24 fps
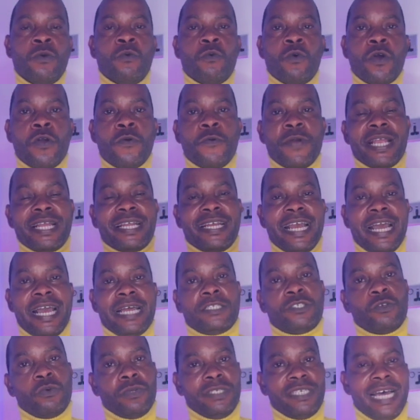We will
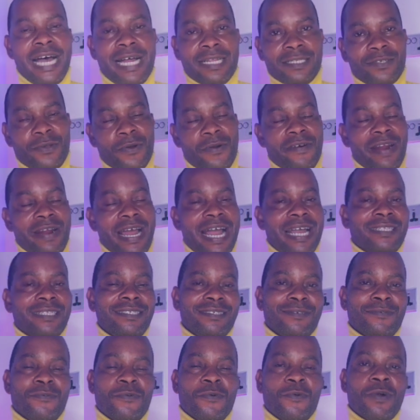get to that. All right,
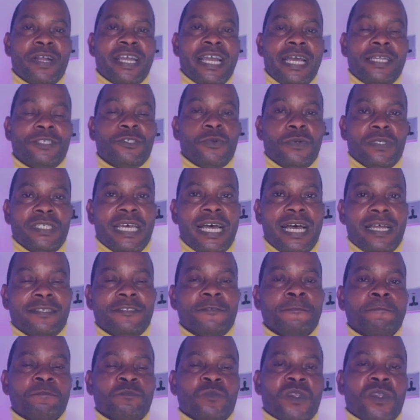we'll get to that.